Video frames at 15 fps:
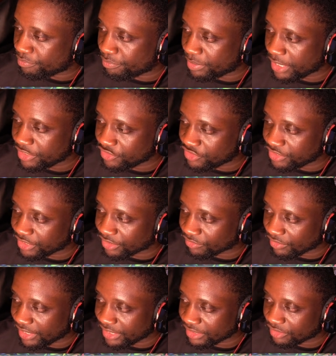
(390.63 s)
bench here,
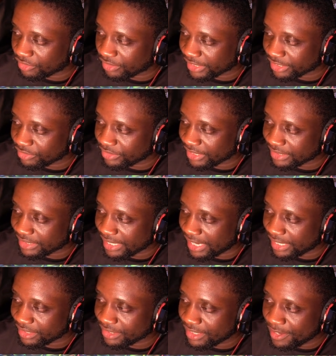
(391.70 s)
right? So like you get
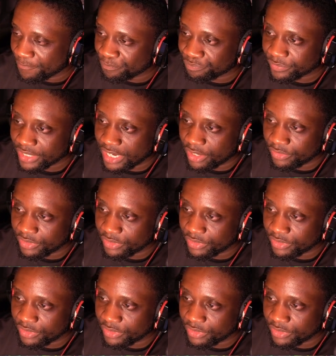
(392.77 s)
that out